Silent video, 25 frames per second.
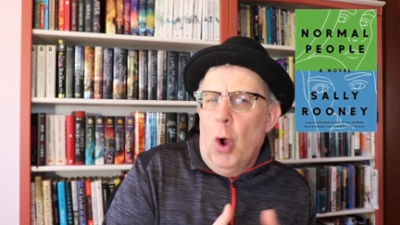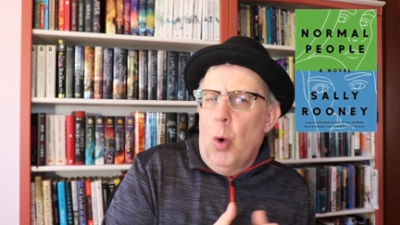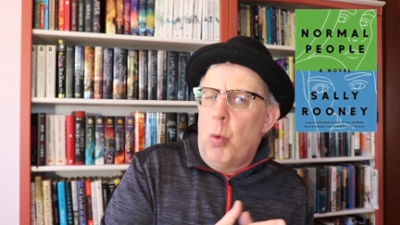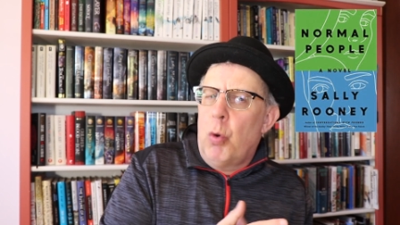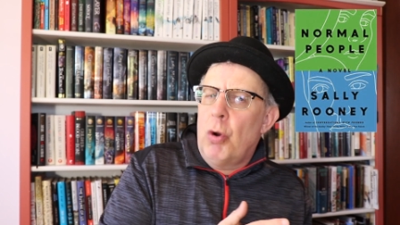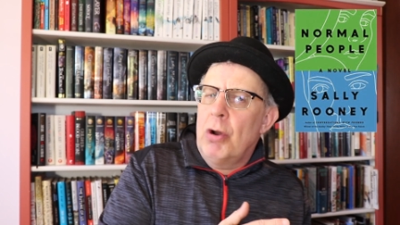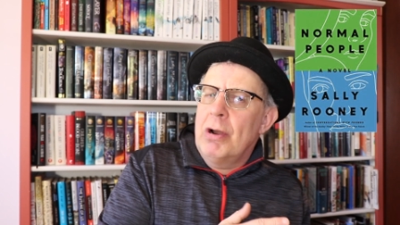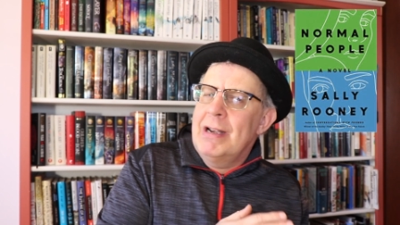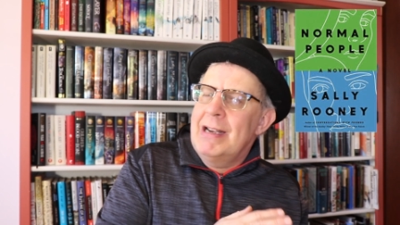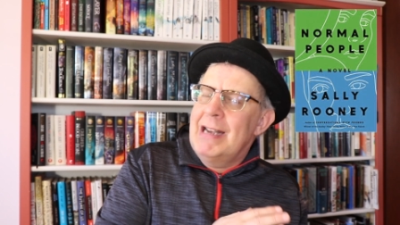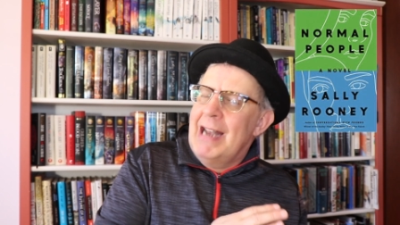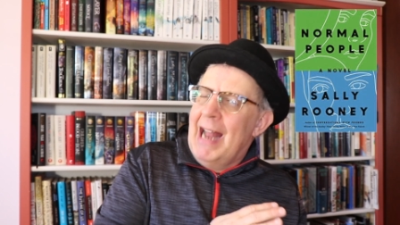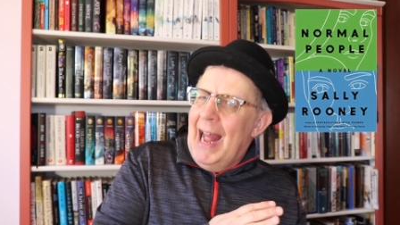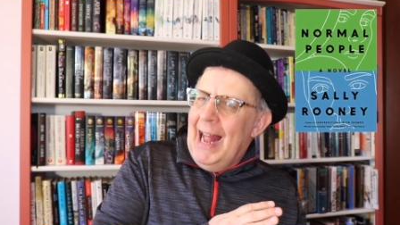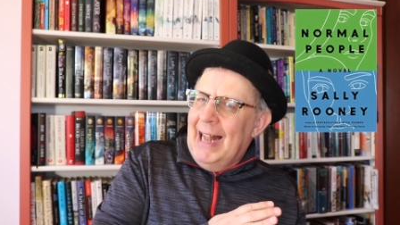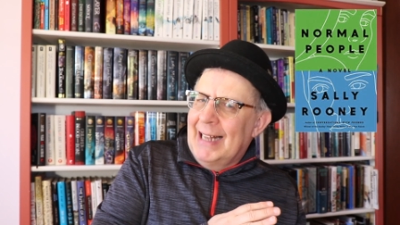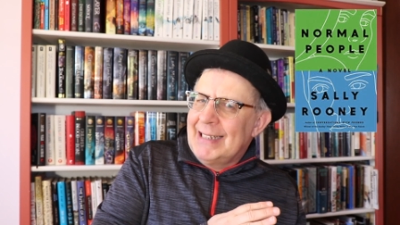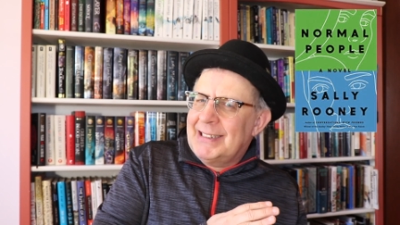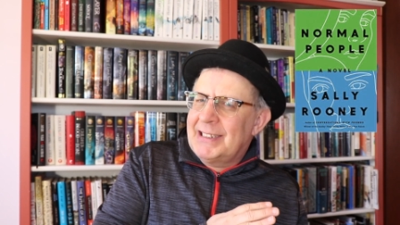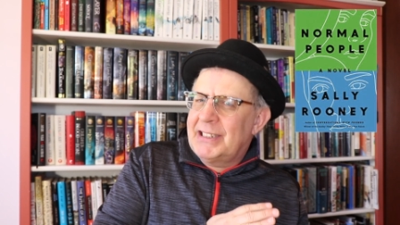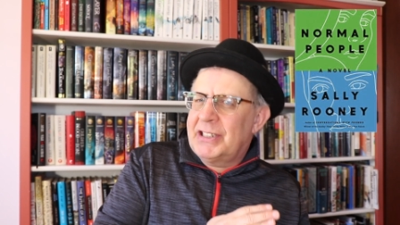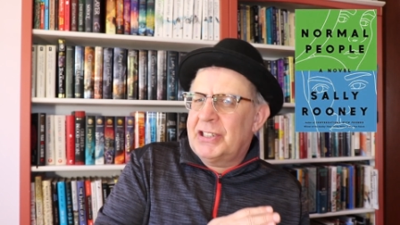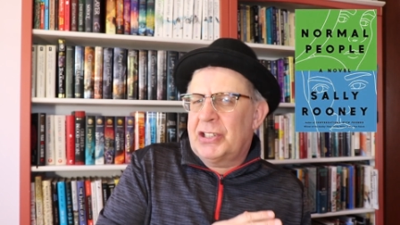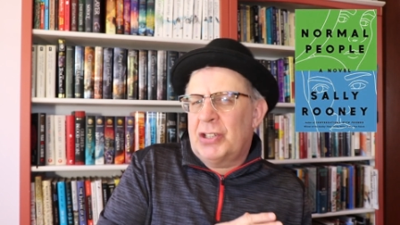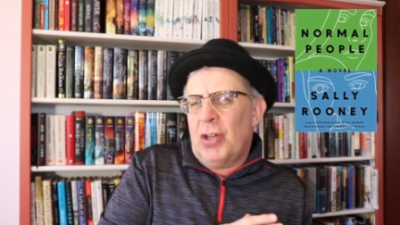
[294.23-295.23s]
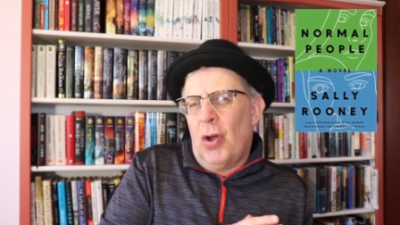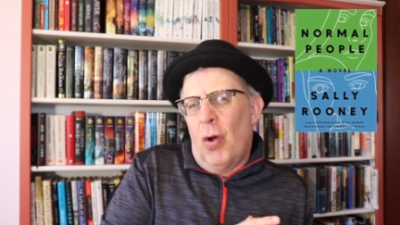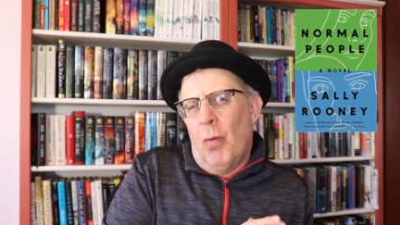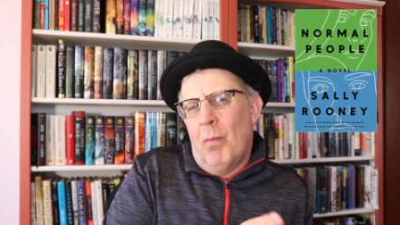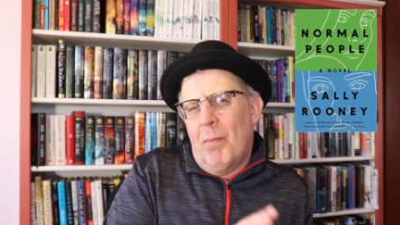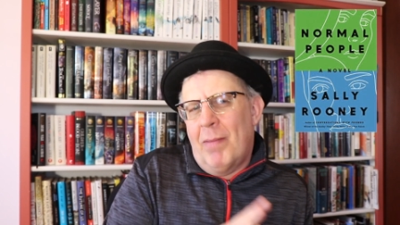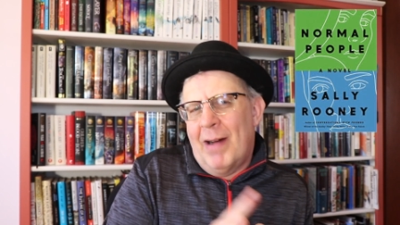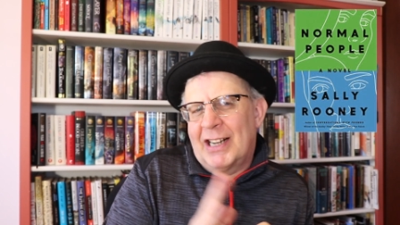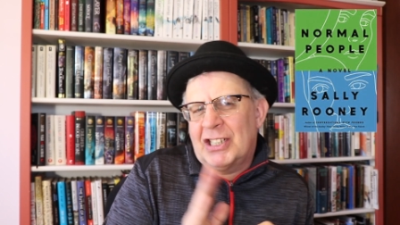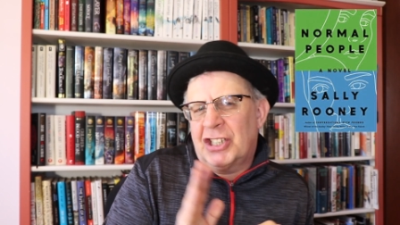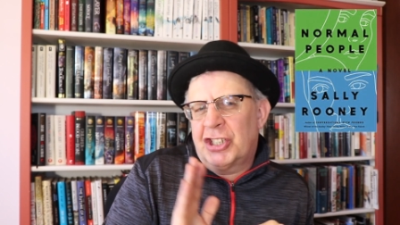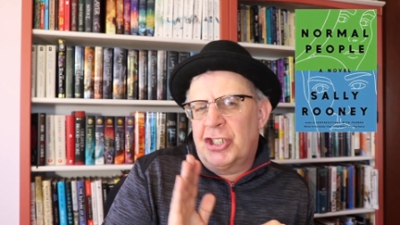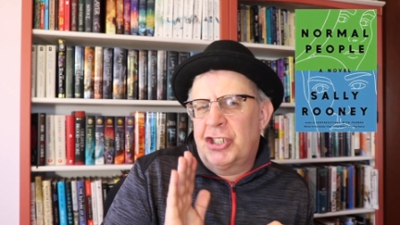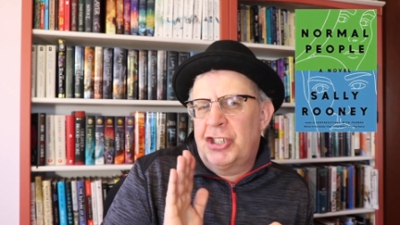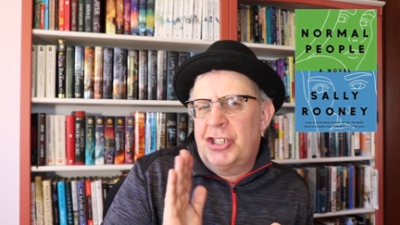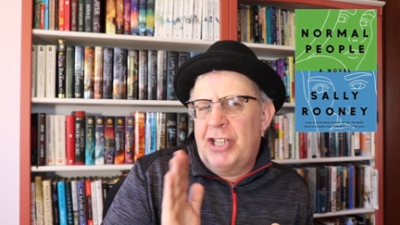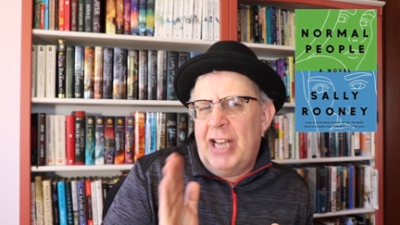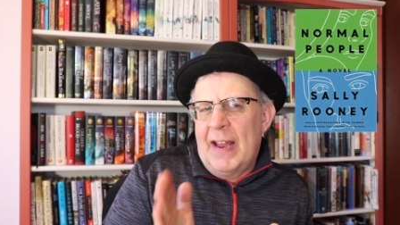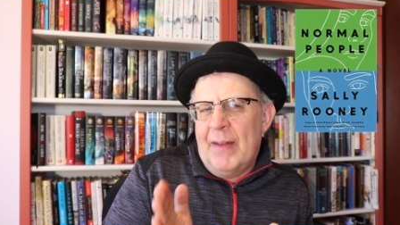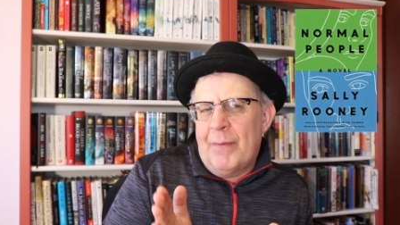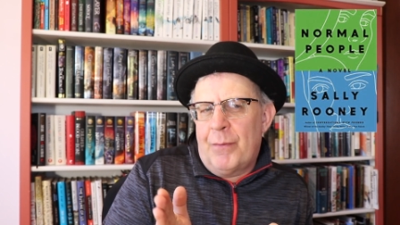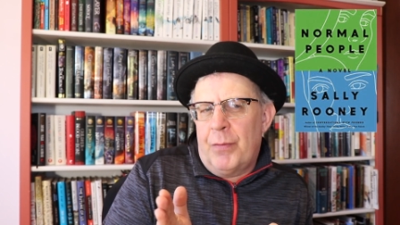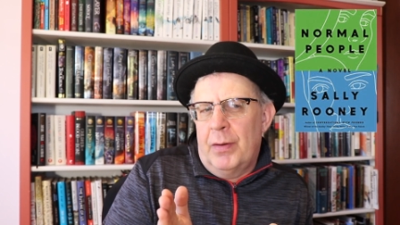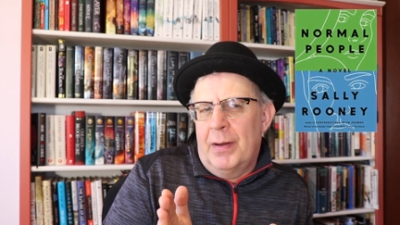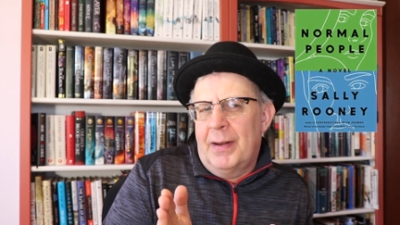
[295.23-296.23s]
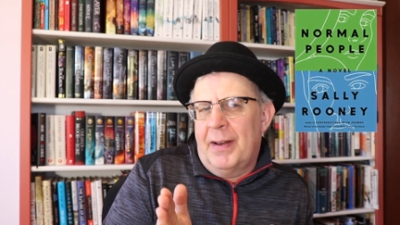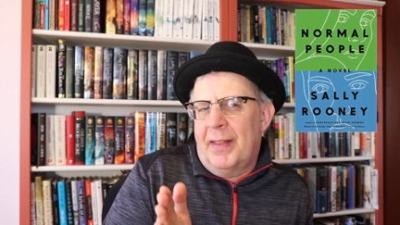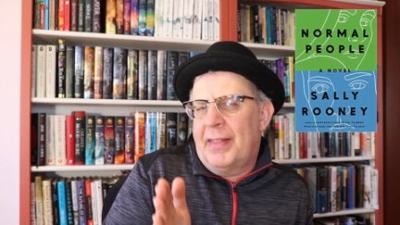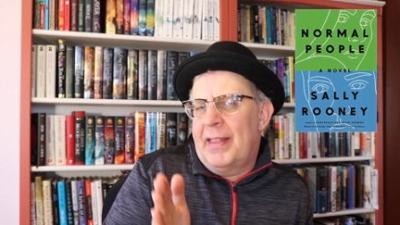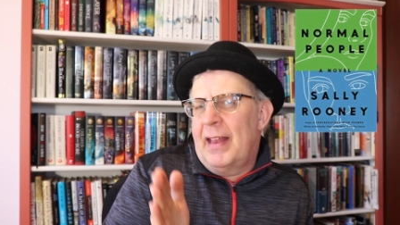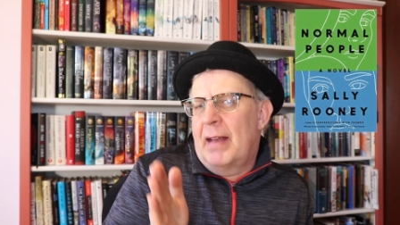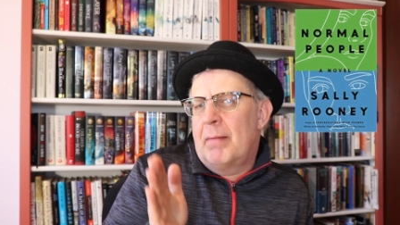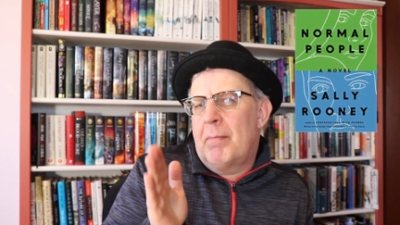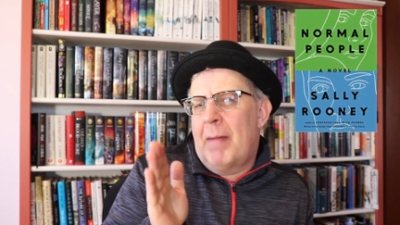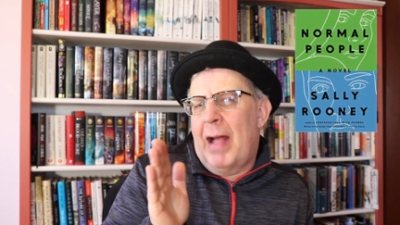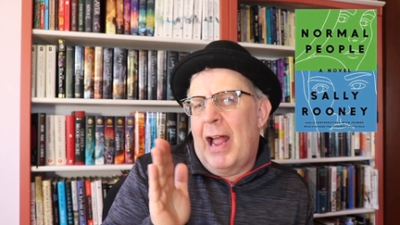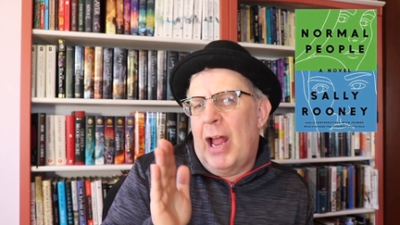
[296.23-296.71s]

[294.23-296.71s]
were not so much different than